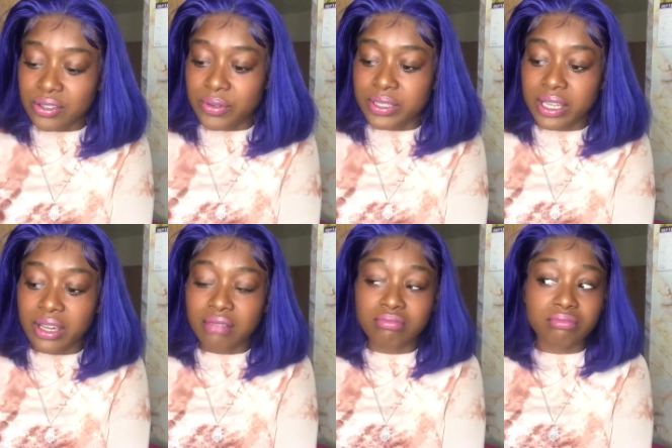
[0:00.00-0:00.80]
So it's like
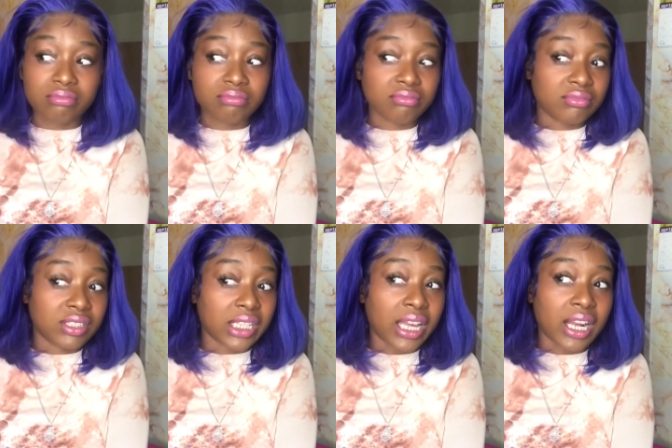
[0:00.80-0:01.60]

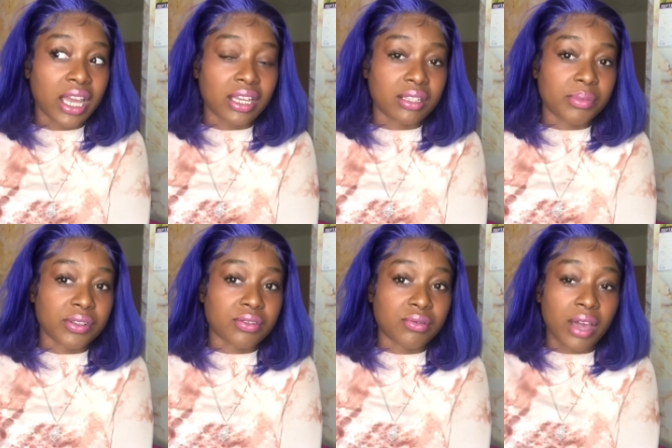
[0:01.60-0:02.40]
side eyeing the
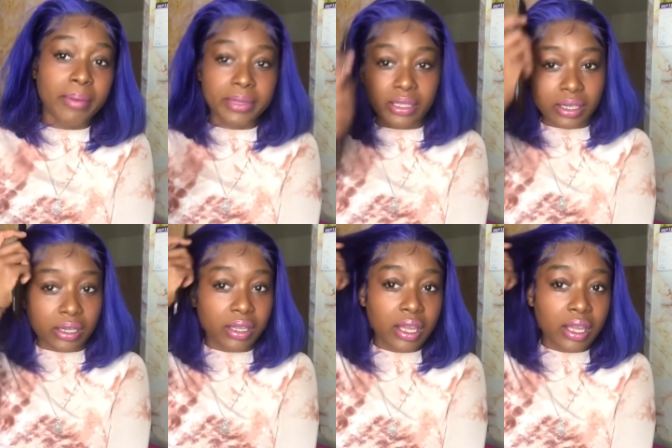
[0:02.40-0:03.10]
person who got me there.